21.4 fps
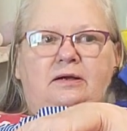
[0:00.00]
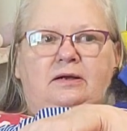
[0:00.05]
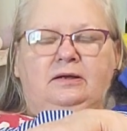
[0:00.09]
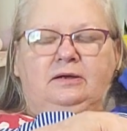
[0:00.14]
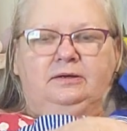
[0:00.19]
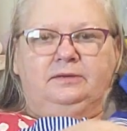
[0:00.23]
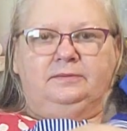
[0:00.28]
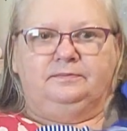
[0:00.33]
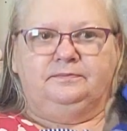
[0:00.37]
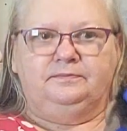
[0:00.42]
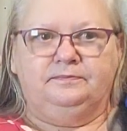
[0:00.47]

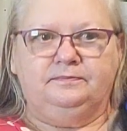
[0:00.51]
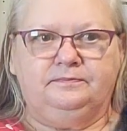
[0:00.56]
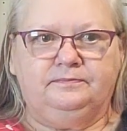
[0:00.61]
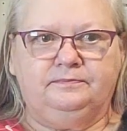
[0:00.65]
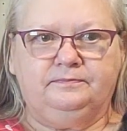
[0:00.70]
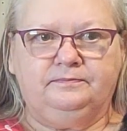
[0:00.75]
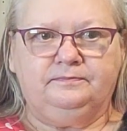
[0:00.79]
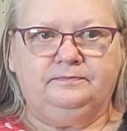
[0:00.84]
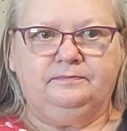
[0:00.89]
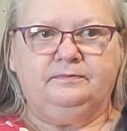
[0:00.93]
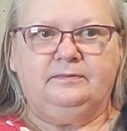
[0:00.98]
um,
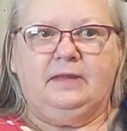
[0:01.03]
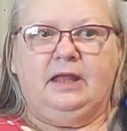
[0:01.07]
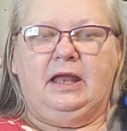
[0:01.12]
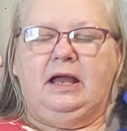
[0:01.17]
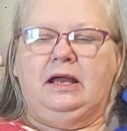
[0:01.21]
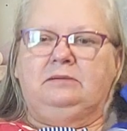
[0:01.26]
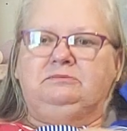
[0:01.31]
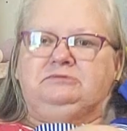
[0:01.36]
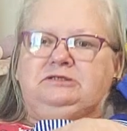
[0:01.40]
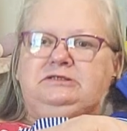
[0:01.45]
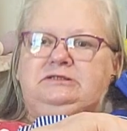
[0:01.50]

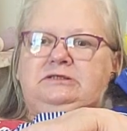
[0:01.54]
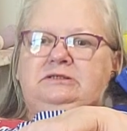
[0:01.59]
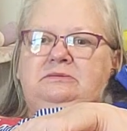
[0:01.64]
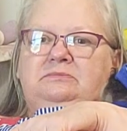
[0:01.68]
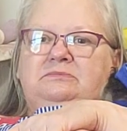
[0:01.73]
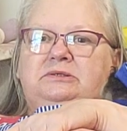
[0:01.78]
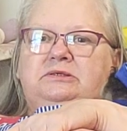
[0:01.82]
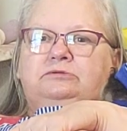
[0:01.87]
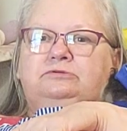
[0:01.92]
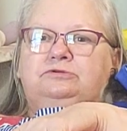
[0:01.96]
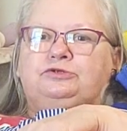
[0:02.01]
I'm
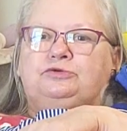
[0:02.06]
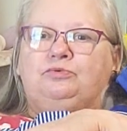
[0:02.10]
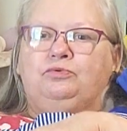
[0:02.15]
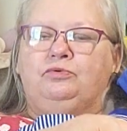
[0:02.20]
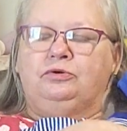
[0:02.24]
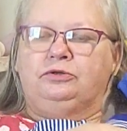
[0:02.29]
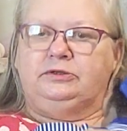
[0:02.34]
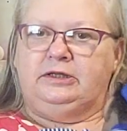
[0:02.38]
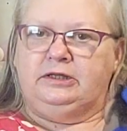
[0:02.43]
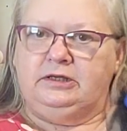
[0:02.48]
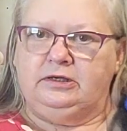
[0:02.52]
sentimental
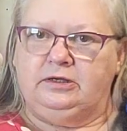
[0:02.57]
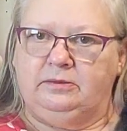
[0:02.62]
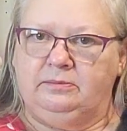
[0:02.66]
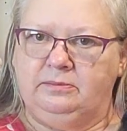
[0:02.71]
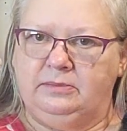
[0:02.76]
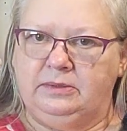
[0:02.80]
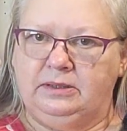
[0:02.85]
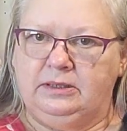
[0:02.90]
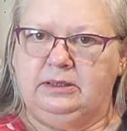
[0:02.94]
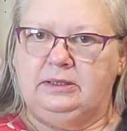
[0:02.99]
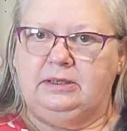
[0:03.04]
toward
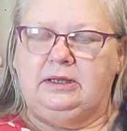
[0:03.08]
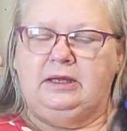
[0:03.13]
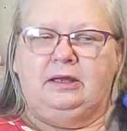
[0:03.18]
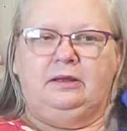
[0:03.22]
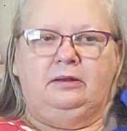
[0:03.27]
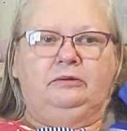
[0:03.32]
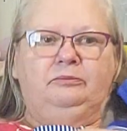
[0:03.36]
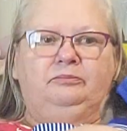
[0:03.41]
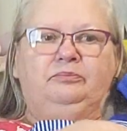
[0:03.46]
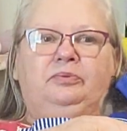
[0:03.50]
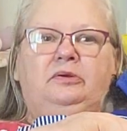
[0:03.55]
them
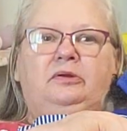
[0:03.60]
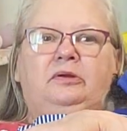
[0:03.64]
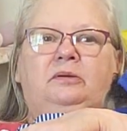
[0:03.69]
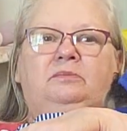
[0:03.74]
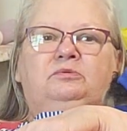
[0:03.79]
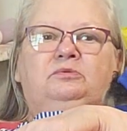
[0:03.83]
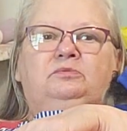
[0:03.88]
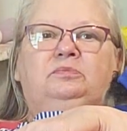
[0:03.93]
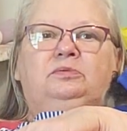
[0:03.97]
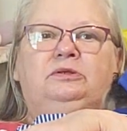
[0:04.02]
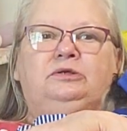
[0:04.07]
and
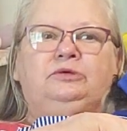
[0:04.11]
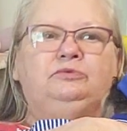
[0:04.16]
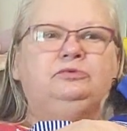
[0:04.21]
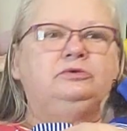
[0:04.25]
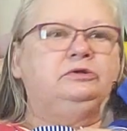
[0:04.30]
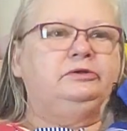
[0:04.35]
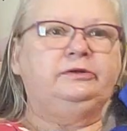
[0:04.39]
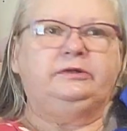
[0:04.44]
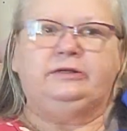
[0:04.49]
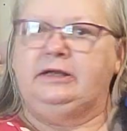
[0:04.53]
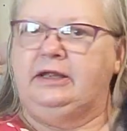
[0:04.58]
probably
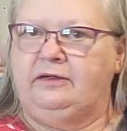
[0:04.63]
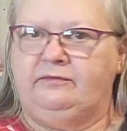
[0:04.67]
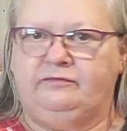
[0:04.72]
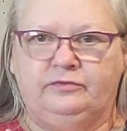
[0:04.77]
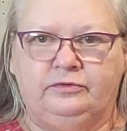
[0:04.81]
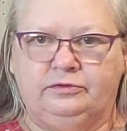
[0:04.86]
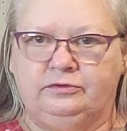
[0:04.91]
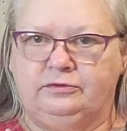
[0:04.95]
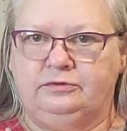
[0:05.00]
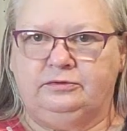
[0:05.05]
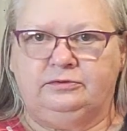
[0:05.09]
will
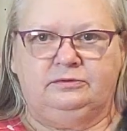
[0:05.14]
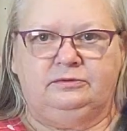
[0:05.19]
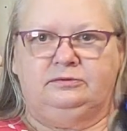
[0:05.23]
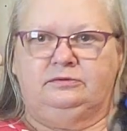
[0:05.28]
never